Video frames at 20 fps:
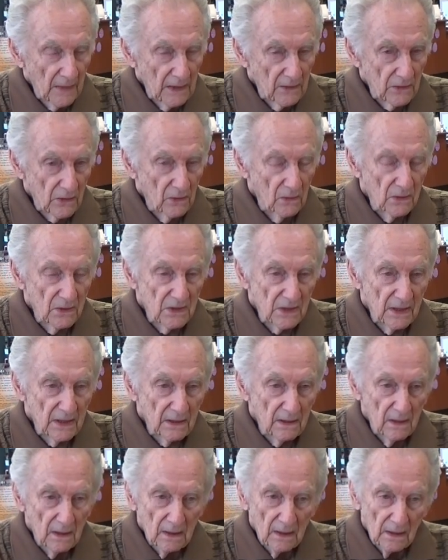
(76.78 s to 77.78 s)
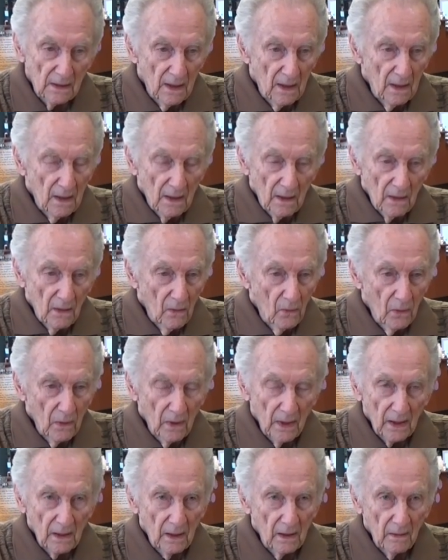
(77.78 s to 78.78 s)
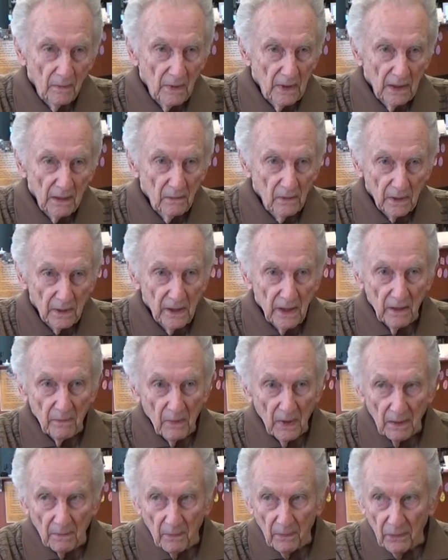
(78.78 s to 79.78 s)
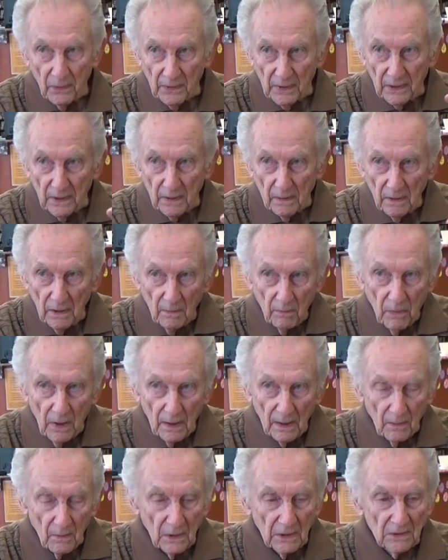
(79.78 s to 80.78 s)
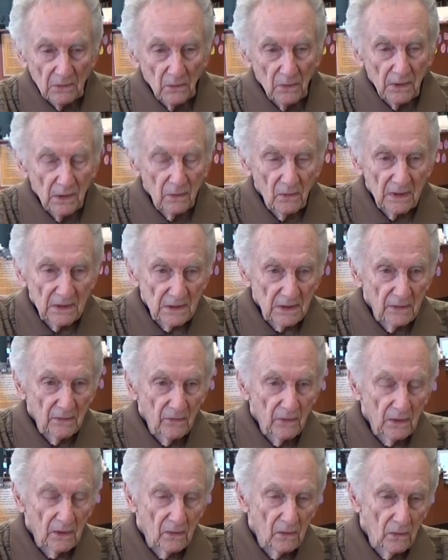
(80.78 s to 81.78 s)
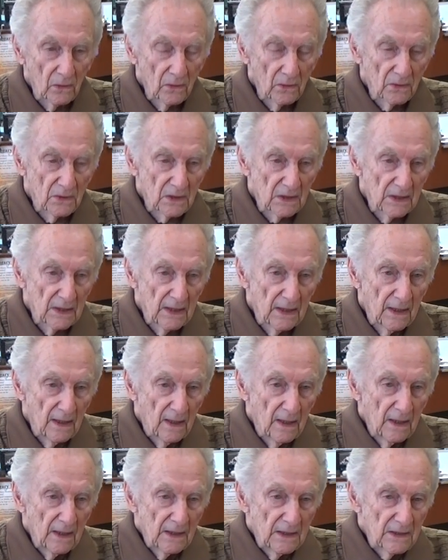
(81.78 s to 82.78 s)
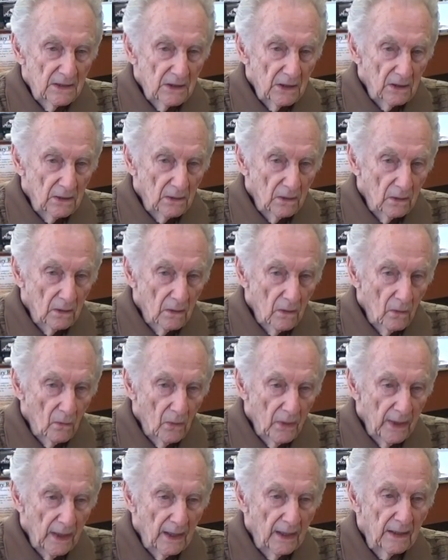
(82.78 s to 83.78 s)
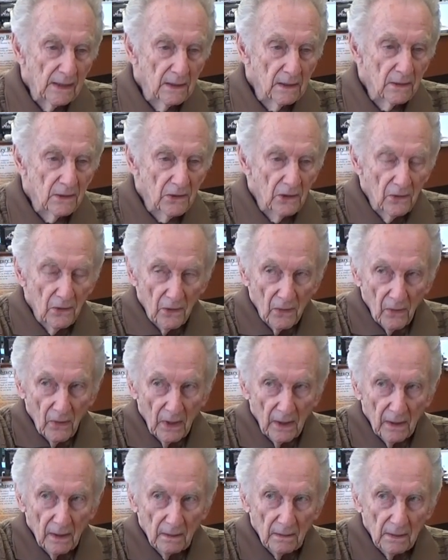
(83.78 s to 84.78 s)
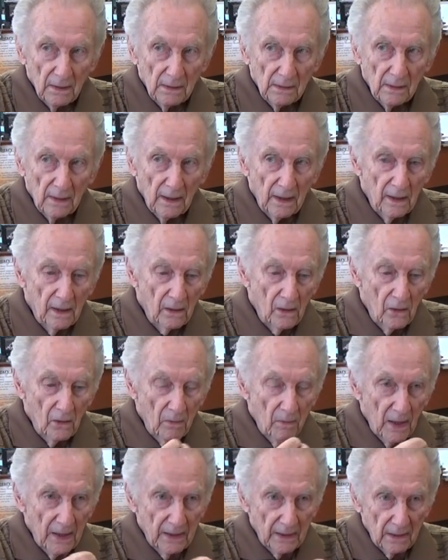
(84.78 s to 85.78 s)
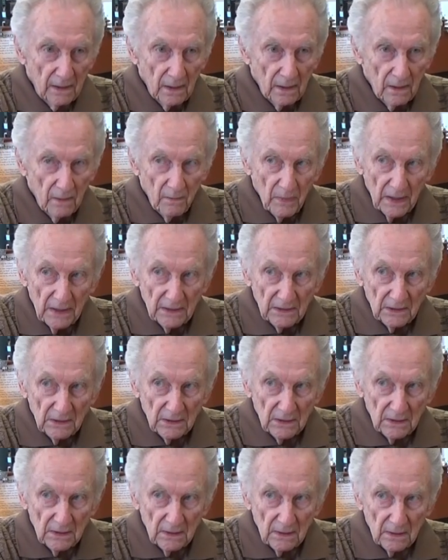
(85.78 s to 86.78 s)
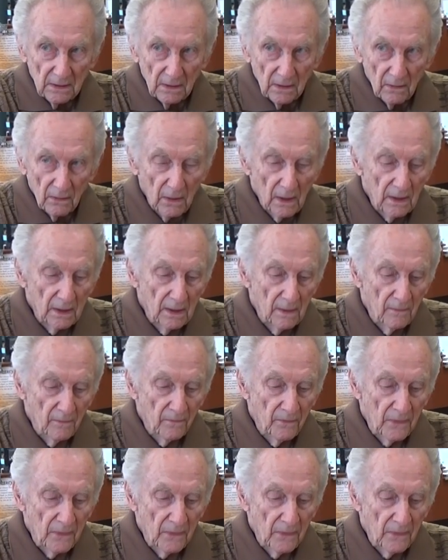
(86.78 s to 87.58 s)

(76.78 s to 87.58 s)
So we said, we're not going to be able to keep up with the bombers, with the rest of the crews. So we had to turn around and go back to the base, right?